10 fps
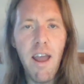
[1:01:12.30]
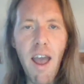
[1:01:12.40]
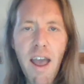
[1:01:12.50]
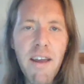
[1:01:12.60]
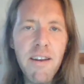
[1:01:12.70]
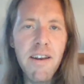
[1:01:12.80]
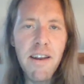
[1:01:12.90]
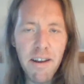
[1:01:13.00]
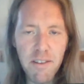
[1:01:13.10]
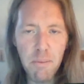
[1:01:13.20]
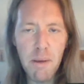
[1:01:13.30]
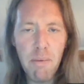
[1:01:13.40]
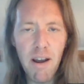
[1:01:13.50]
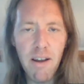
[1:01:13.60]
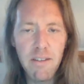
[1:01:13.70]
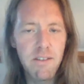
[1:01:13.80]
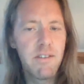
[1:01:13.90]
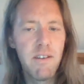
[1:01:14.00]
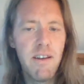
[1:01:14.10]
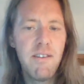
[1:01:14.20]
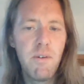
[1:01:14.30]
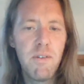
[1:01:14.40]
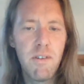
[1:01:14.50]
any spare parts, he's always